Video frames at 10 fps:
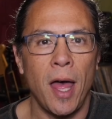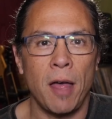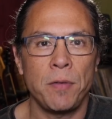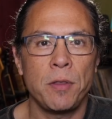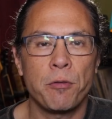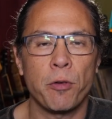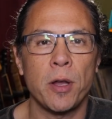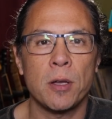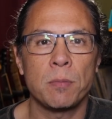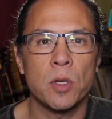having the
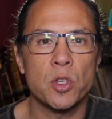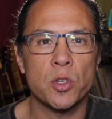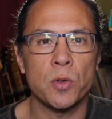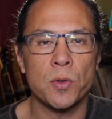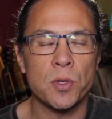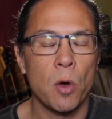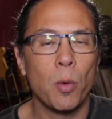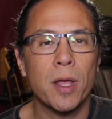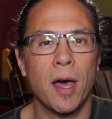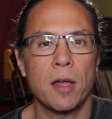freedom to choose
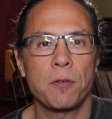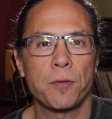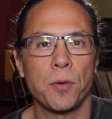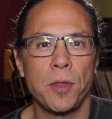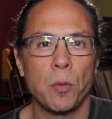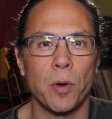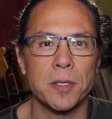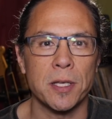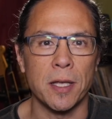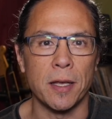what kind of food they
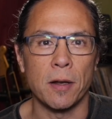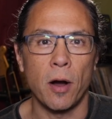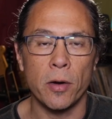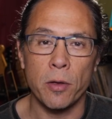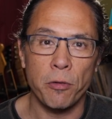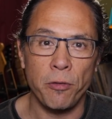want to eat? Are you a